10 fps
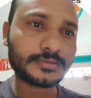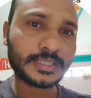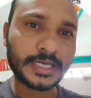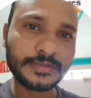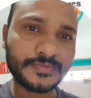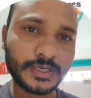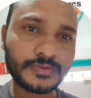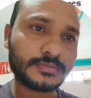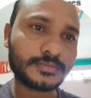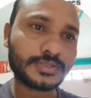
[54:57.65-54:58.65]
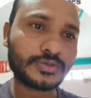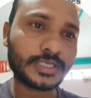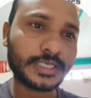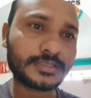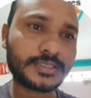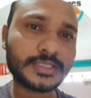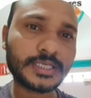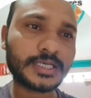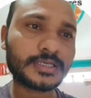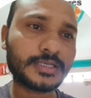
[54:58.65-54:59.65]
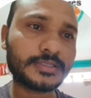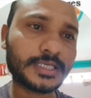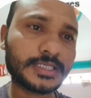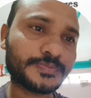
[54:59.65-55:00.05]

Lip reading: carry forward to the next cell organelle, that is